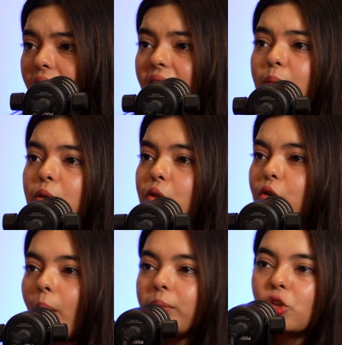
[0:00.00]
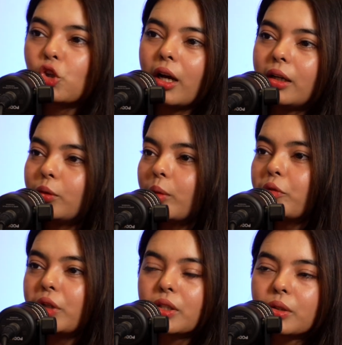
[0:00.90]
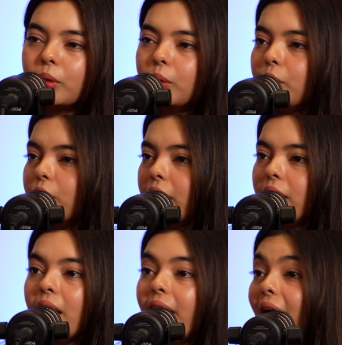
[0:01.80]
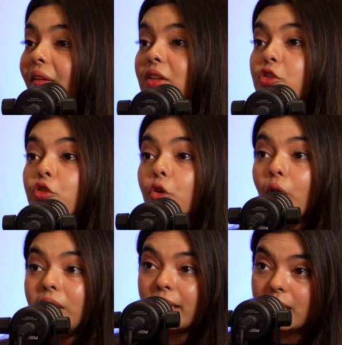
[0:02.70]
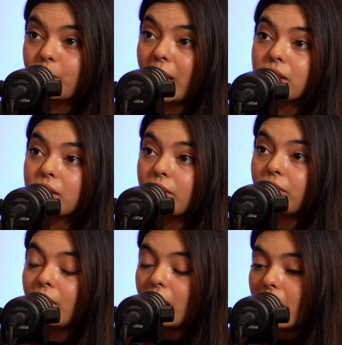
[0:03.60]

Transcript: able to drop the child to a preschool, and that's really expensive.